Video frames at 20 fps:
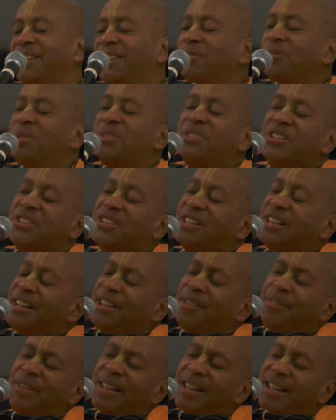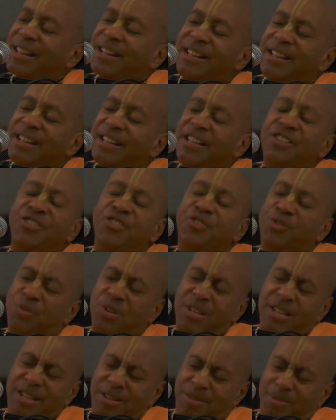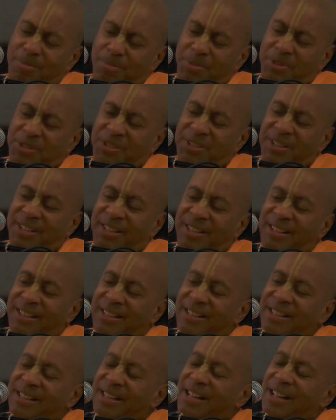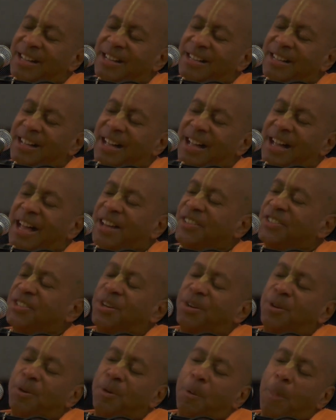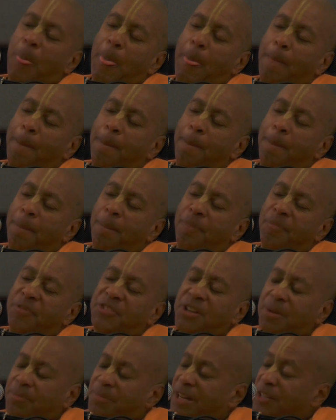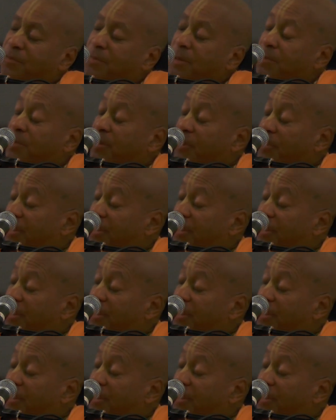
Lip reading: We're just living in dreams. And so, sometimes people